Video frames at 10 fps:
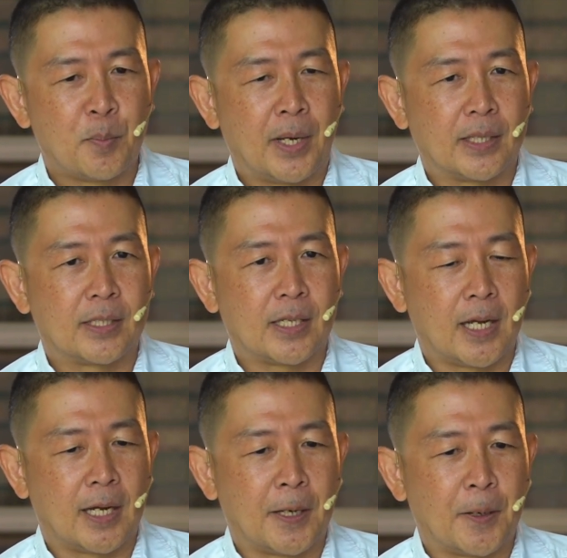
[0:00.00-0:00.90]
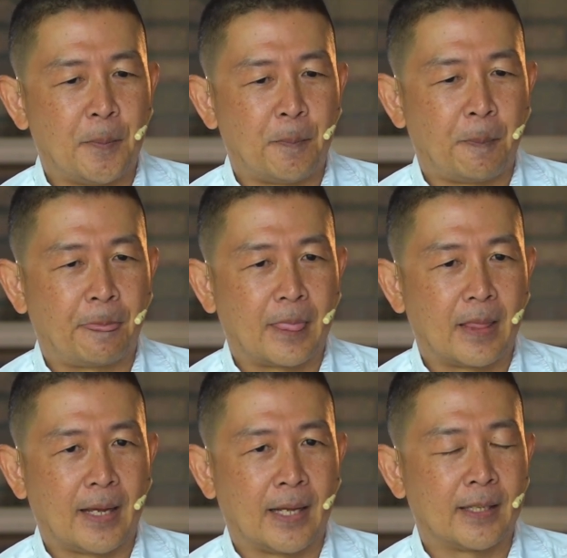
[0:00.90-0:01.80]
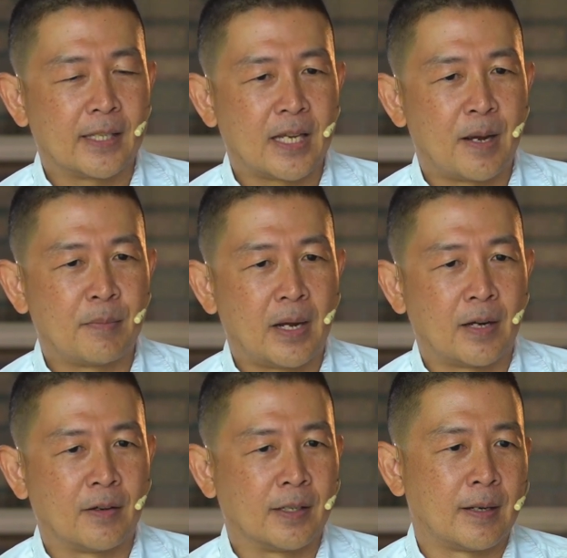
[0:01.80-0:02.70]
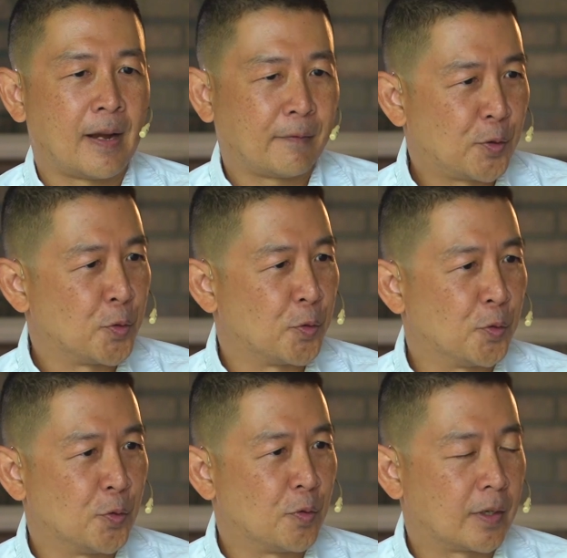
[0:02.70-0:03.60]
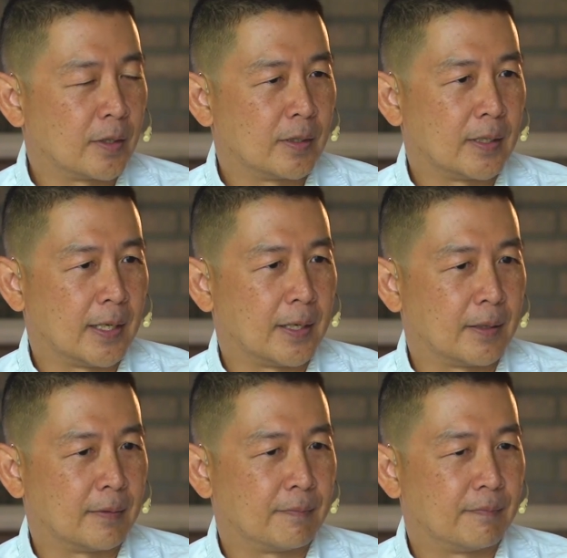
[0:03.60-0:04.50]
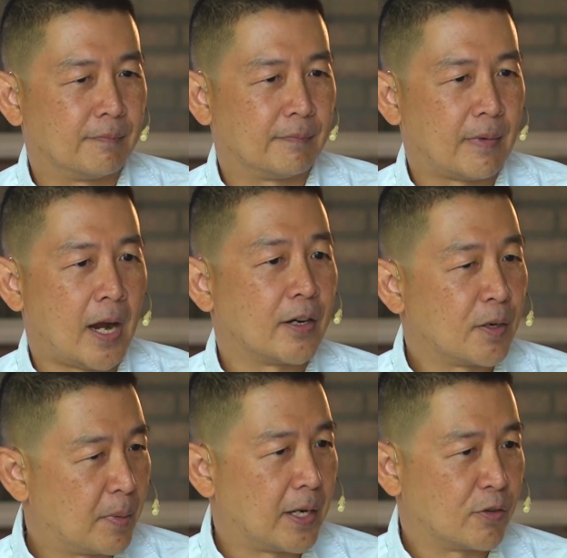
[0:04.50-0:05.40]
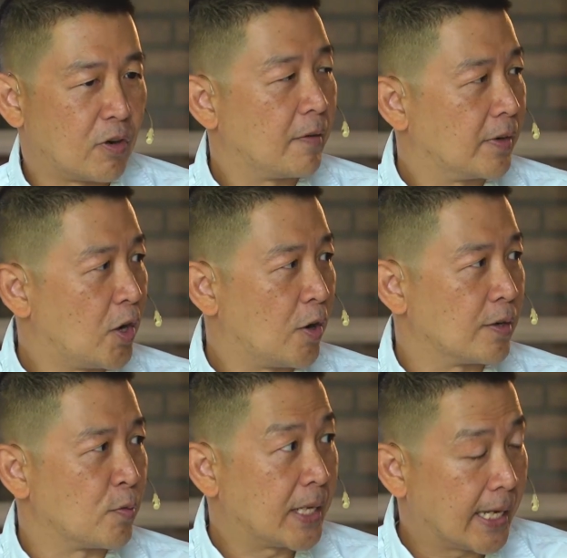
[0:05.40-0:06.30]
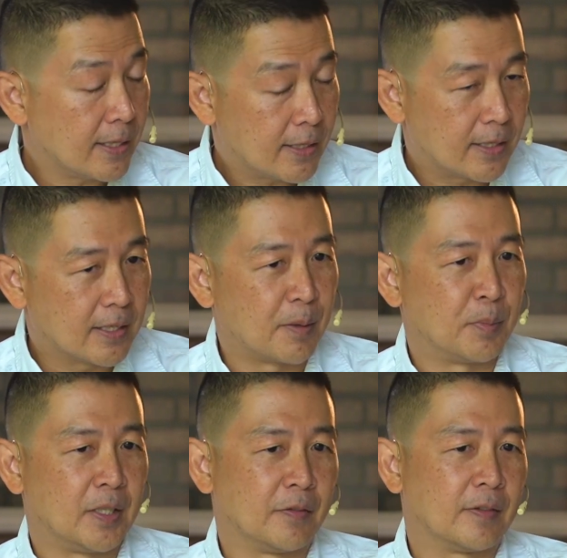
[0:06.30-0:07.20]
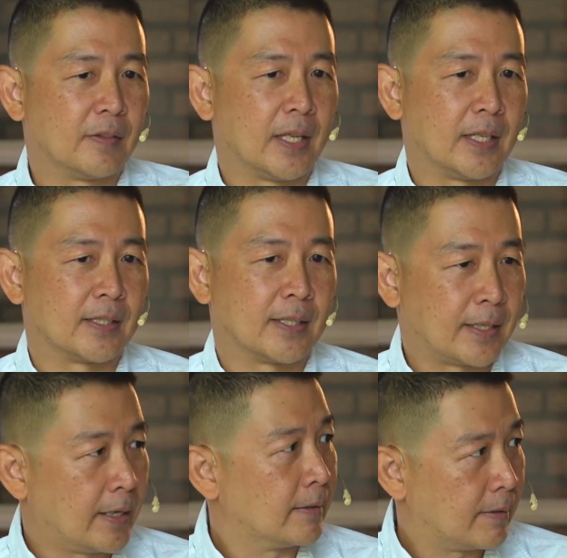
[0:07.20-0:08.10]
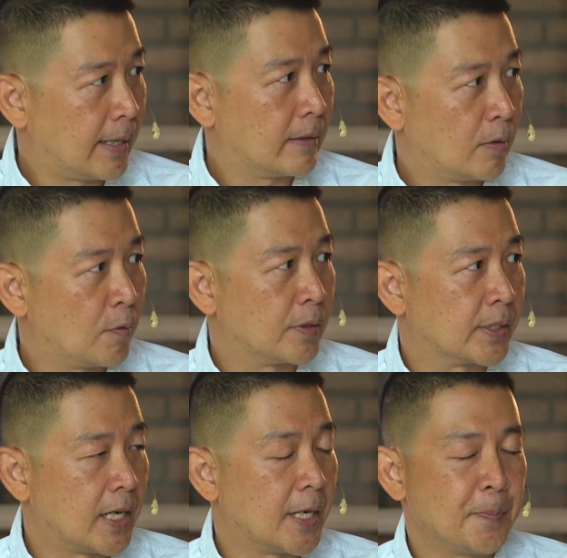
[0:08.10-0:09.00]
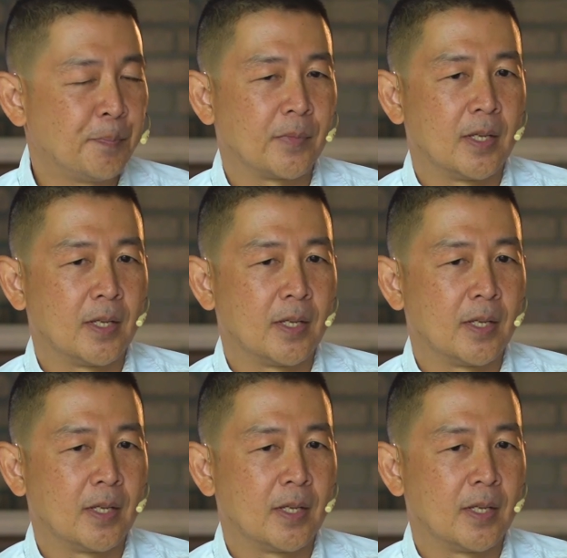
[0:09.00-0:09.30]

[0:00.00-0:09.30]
But at that time, I have to hire my driver on weekends, I believe, at over time.